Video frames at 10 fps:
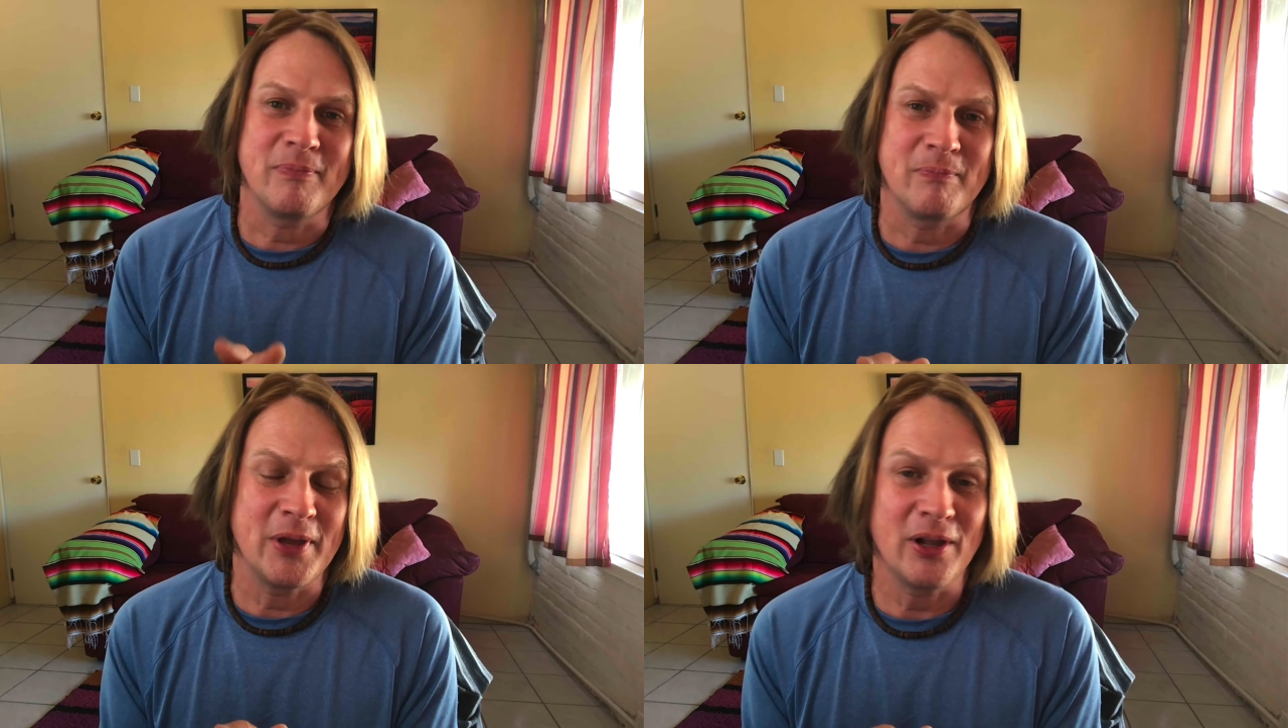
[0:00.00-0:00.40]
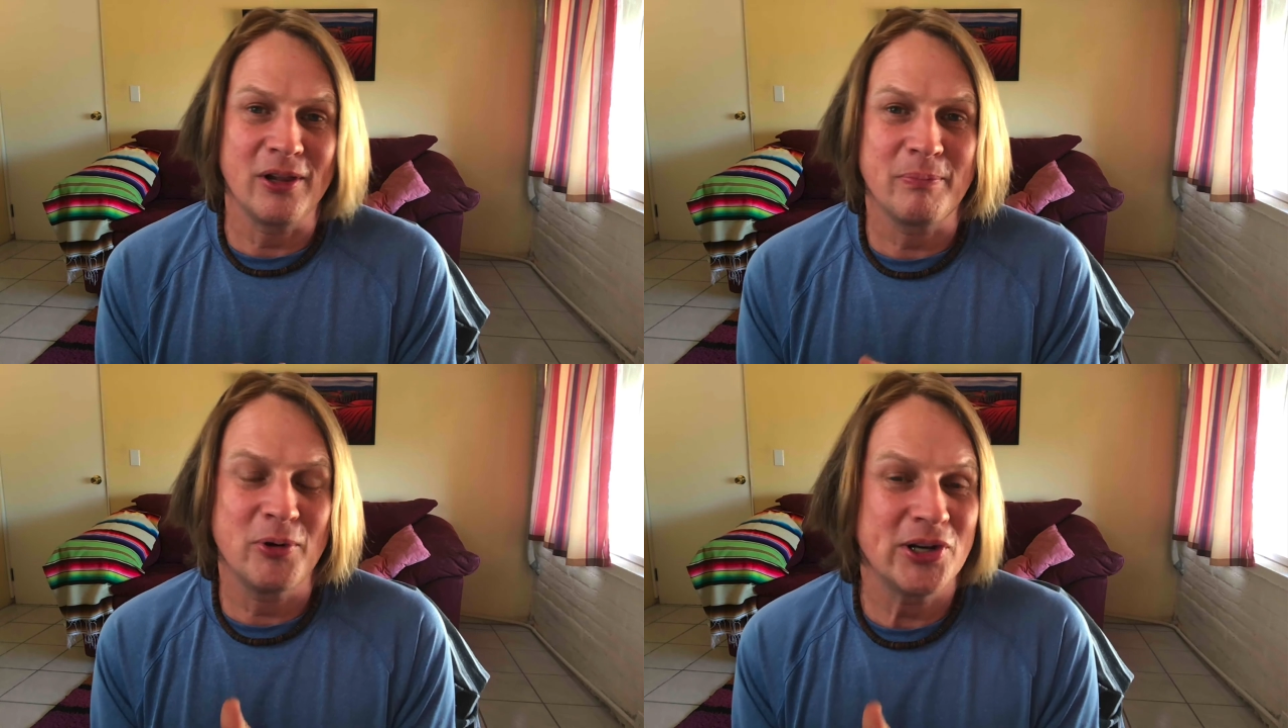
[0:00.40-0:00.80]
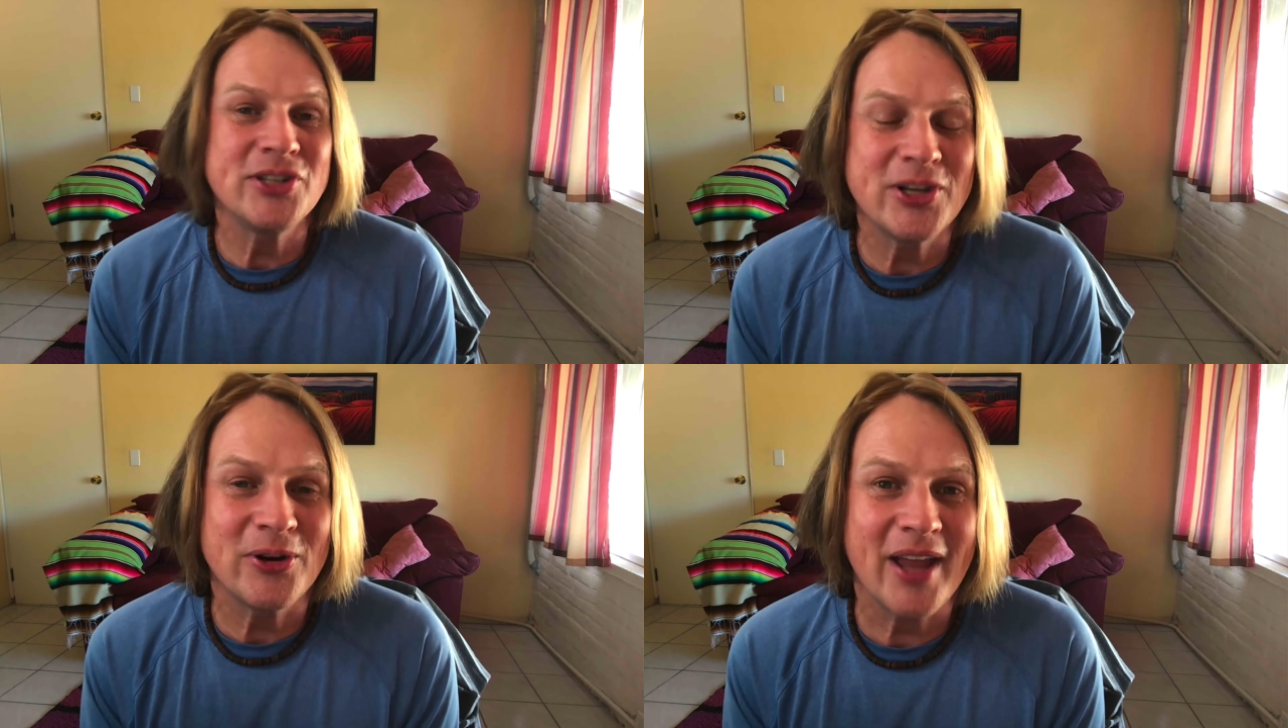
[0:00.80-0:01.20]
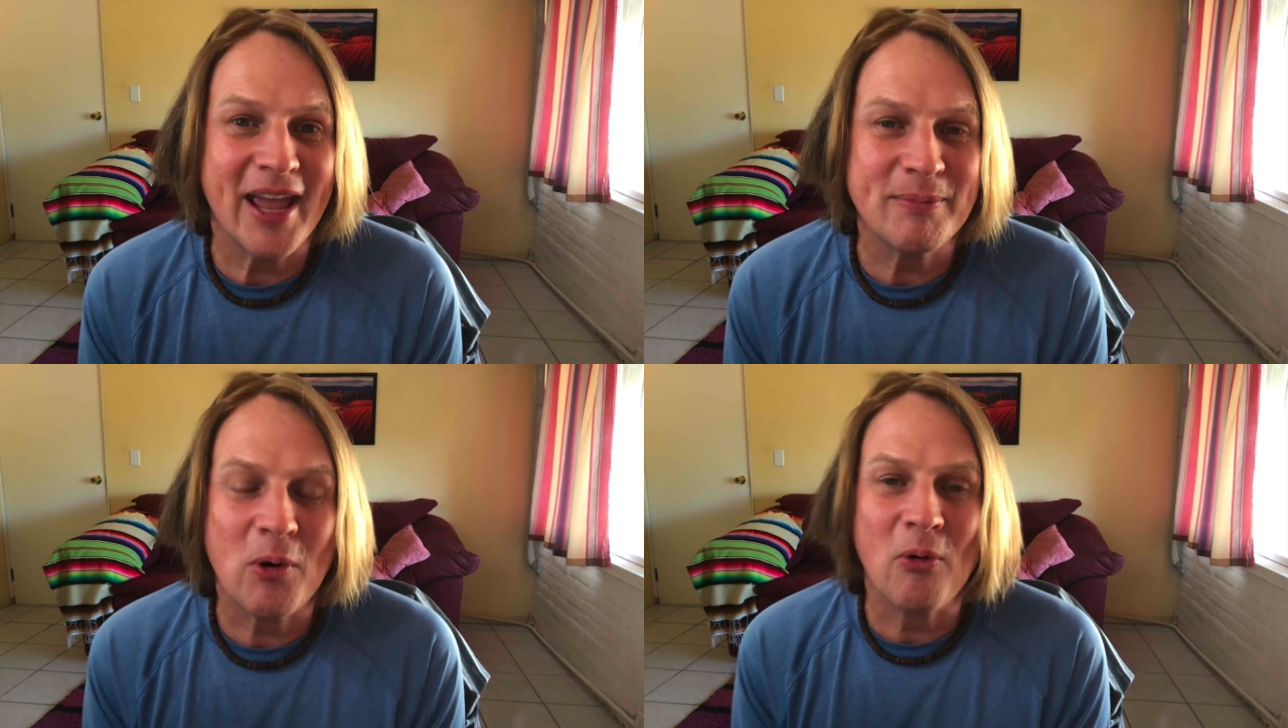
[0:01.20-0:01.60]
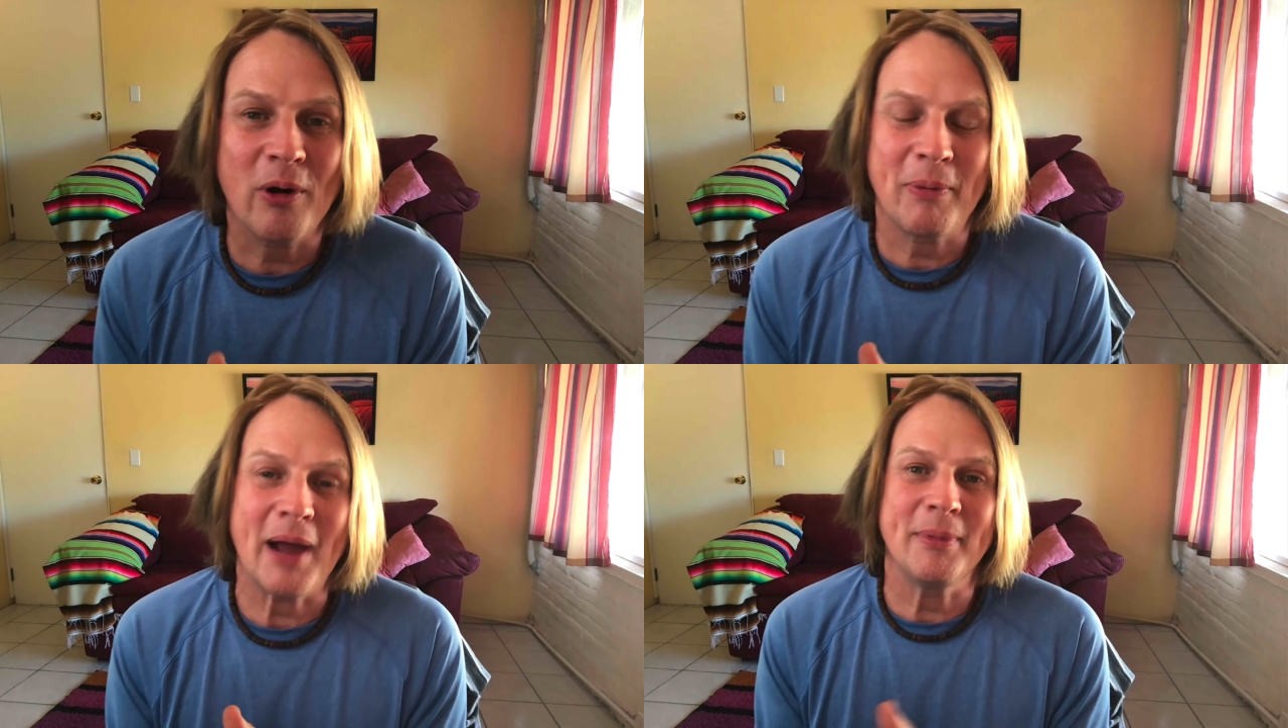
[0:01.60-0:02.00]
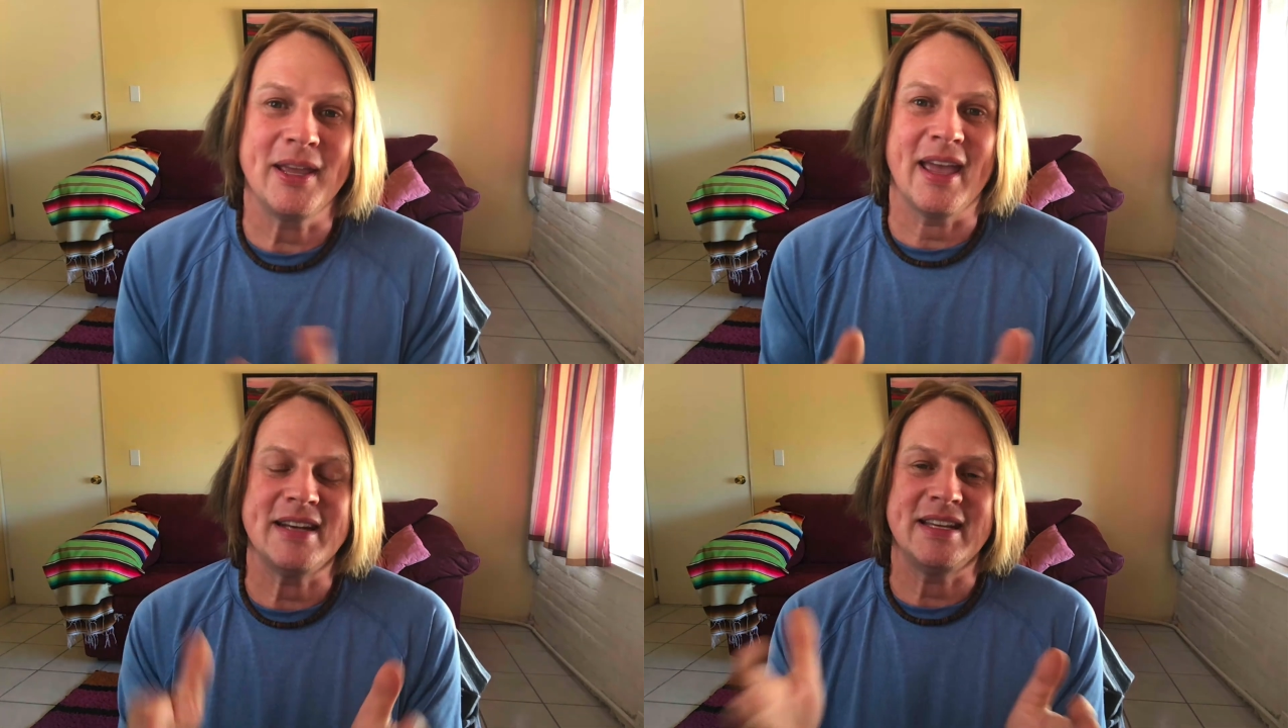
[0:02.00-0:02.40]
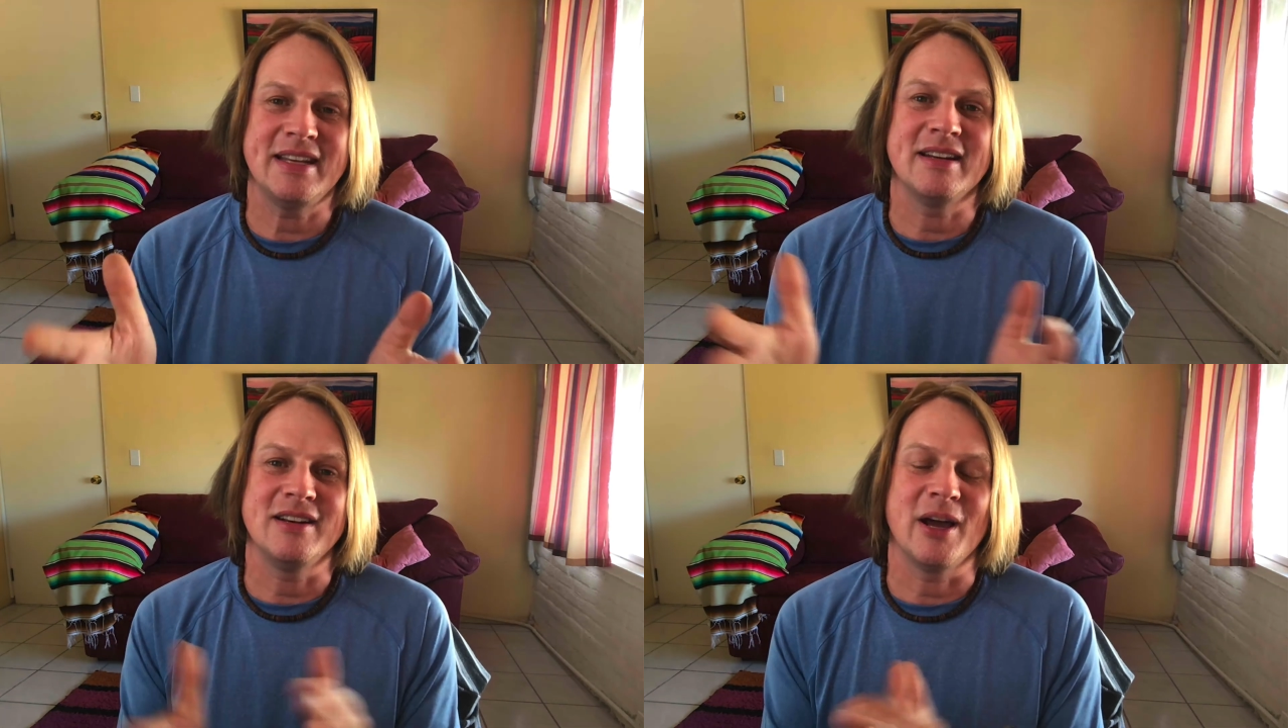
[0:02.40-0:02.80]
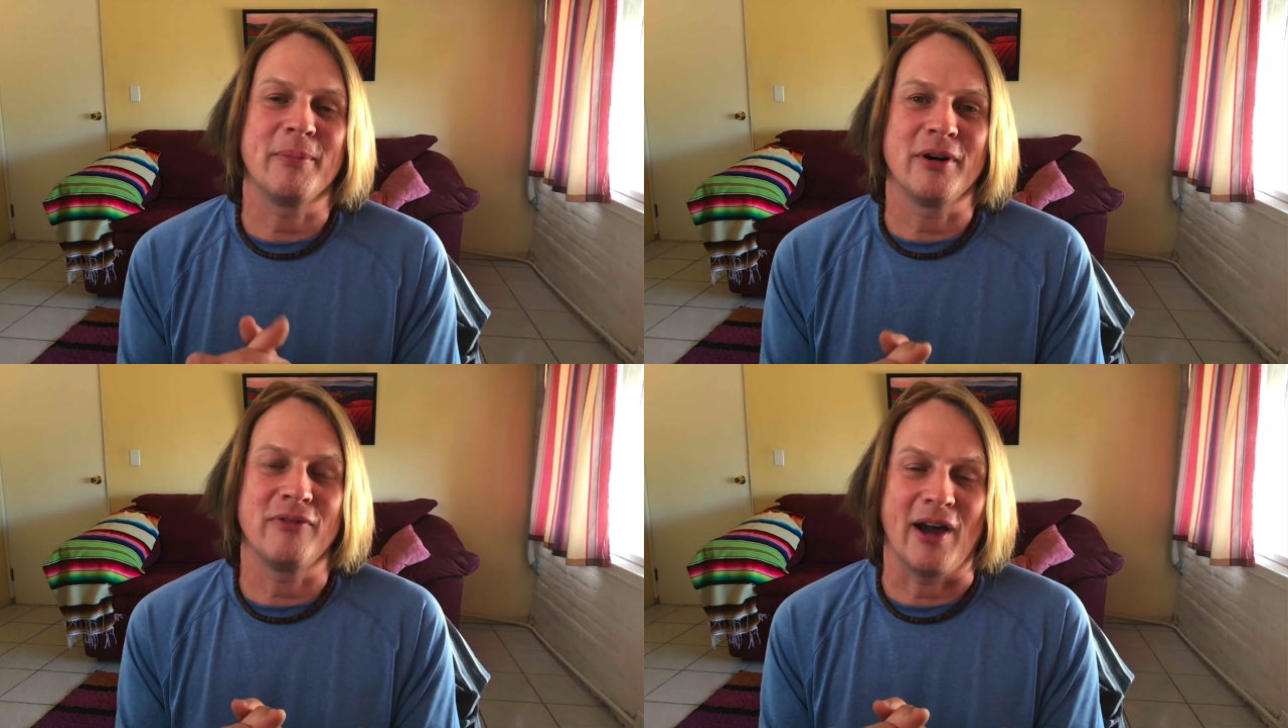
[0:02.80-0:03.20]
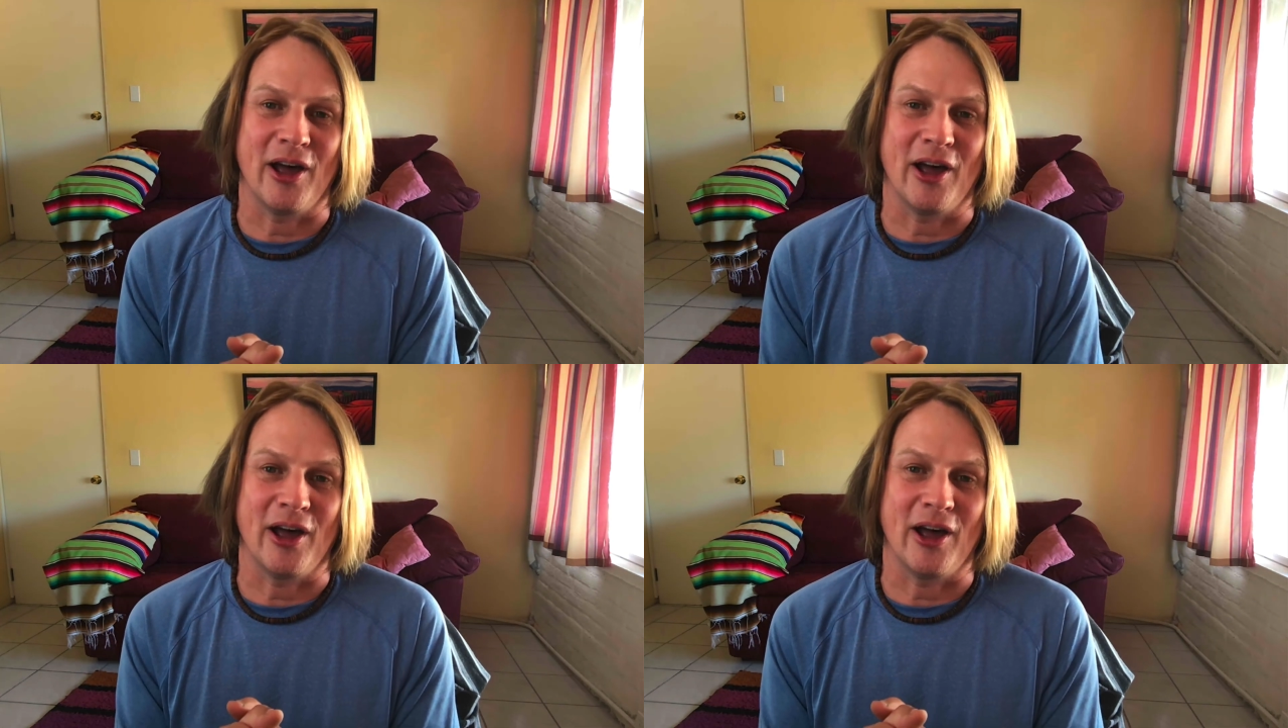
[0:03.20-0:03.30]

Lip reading: bill put into your name, or probably any number of